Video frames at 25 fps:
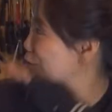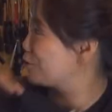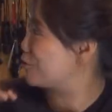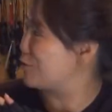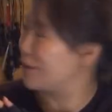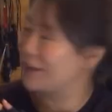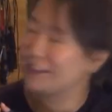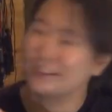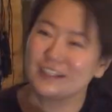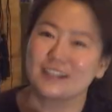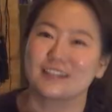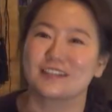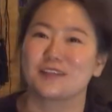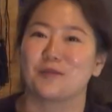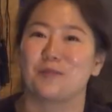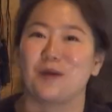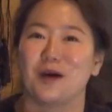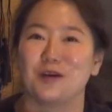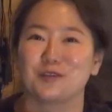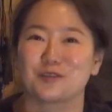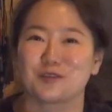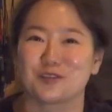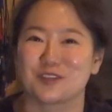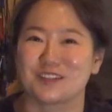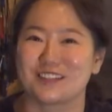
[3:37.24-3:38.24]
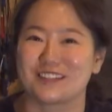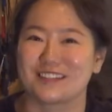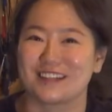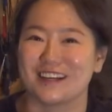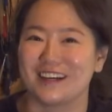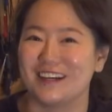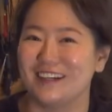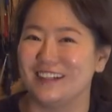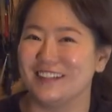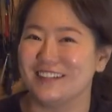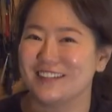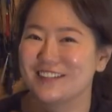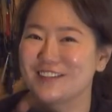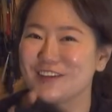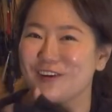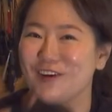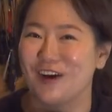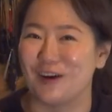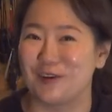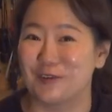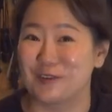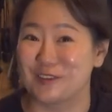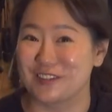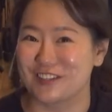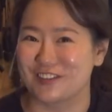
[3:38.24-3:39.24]
training is about to start, so
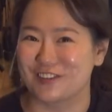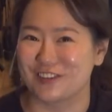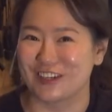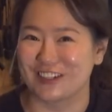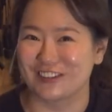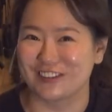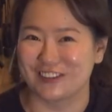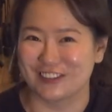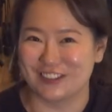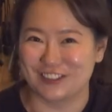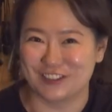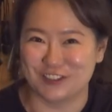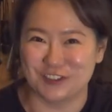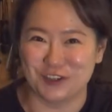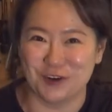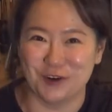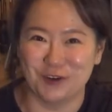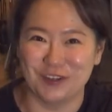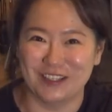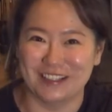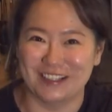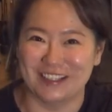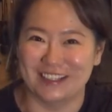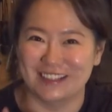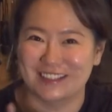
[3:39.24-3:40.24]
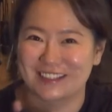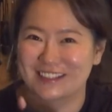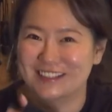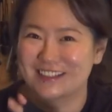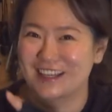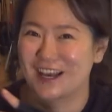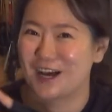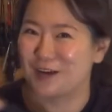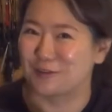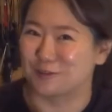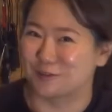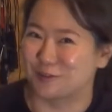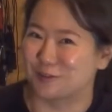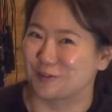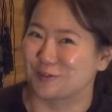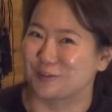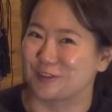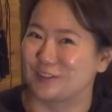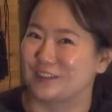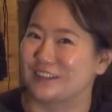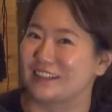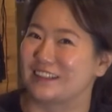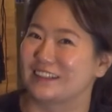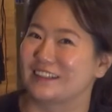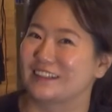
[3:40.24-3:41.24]
our instructor is showing us how to
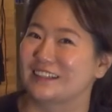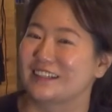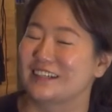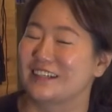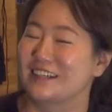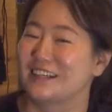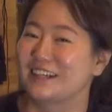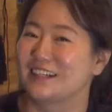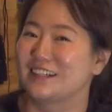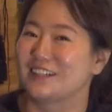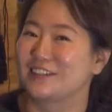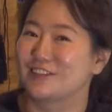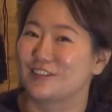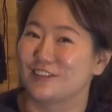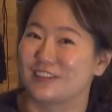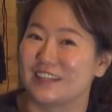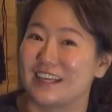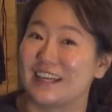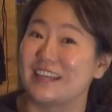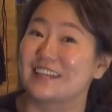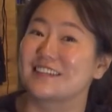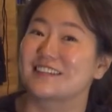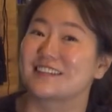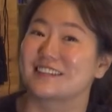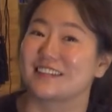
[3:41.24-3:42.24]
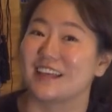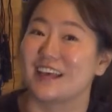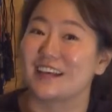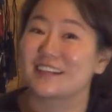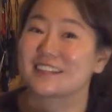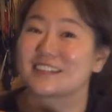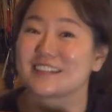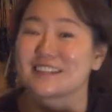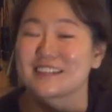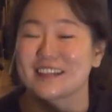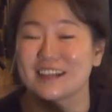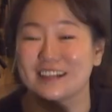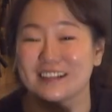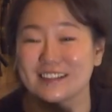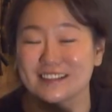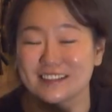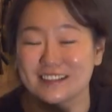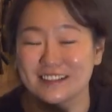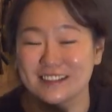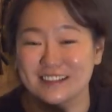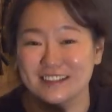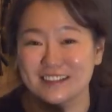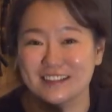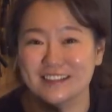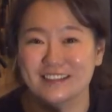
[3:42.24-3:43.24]
do today's
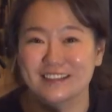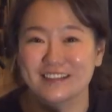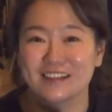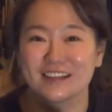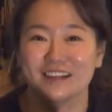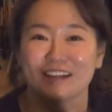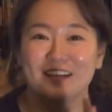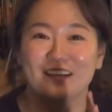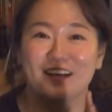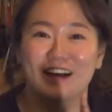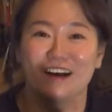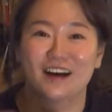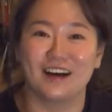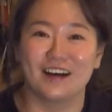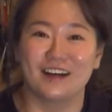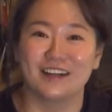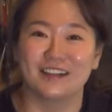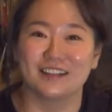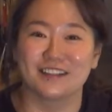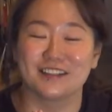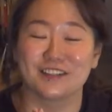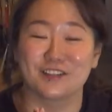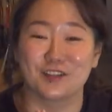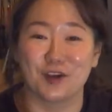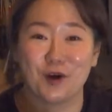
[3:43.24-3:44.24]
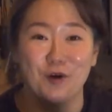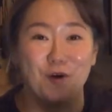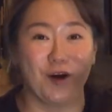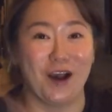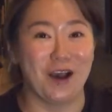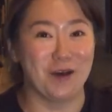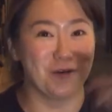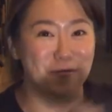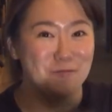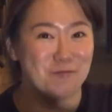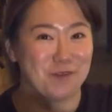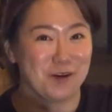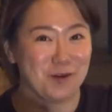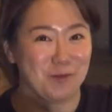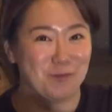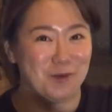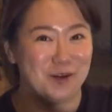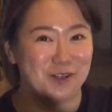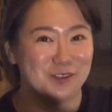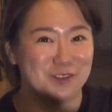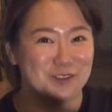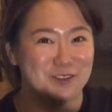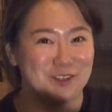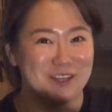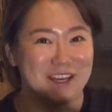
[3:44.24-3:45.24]
exercises. So I'm
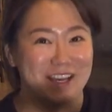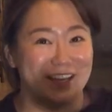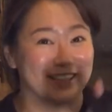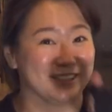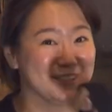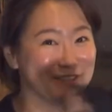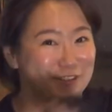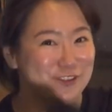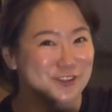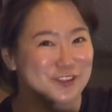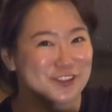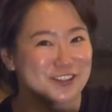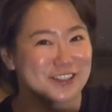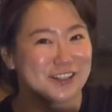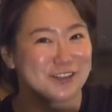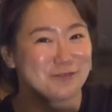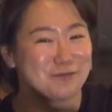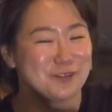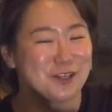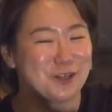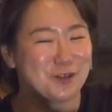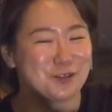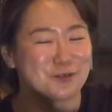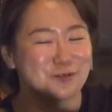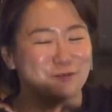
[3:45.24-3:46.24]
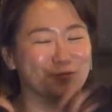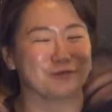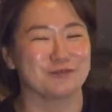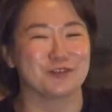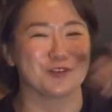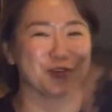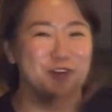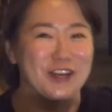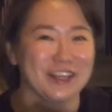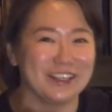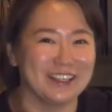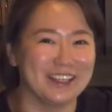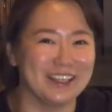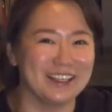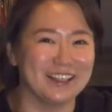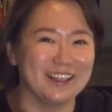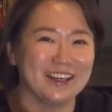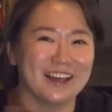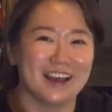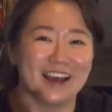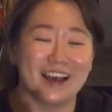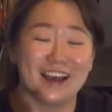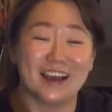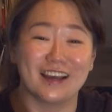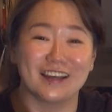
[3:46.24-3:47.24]
about to head to start my training,
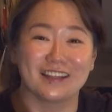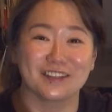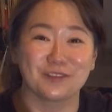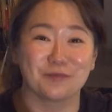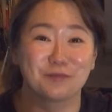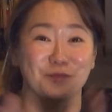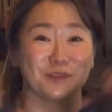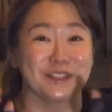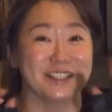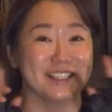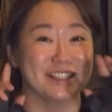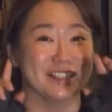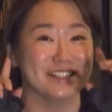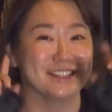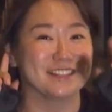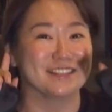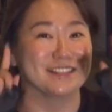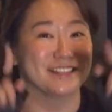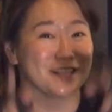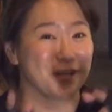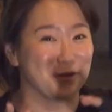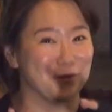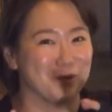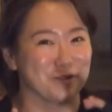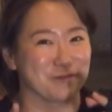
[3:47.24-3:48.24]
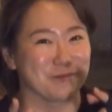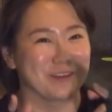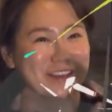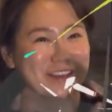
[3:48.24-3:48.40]
and please stay with